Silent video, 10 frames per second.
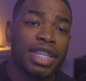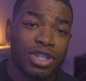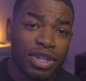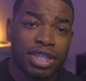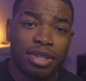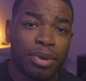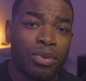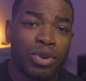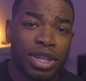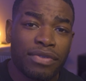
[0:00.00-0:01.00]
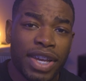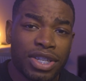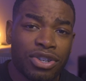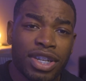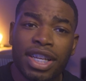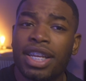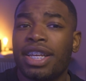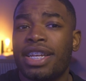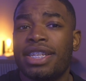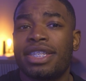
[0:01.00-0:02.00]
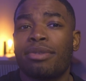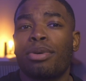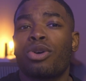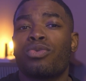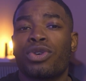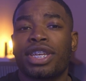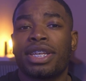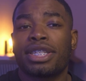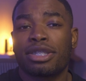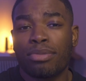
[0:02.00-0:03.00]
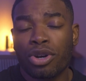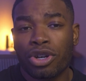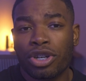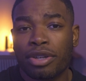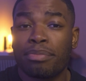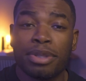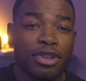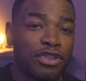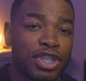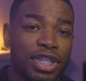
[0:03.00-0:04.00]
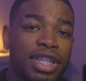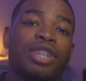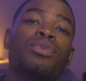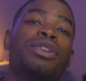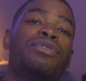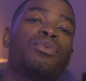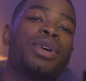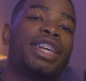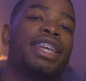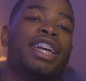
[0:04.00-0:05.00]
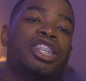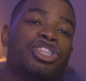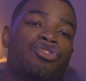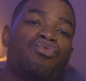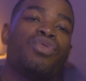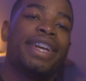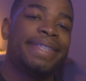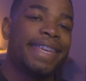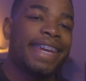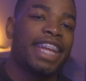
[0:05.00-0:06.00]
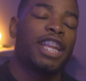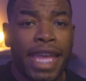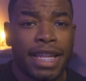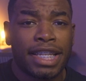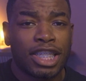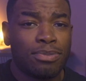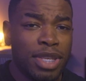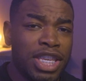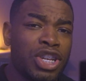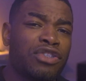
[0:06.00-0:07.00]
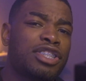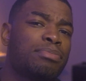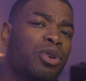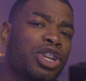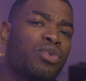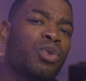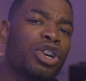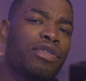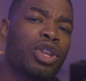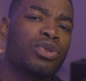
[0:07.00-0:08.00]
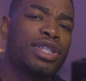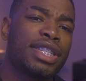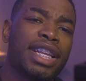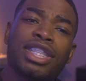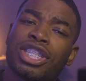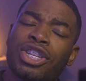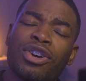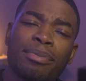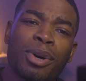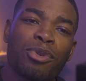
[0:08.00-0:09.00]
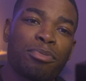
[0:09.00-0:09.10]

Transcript: It's not just about working faster, it's about working smarter. Be efficient in whatever way you can. And speaking of smart workflows, let's talk about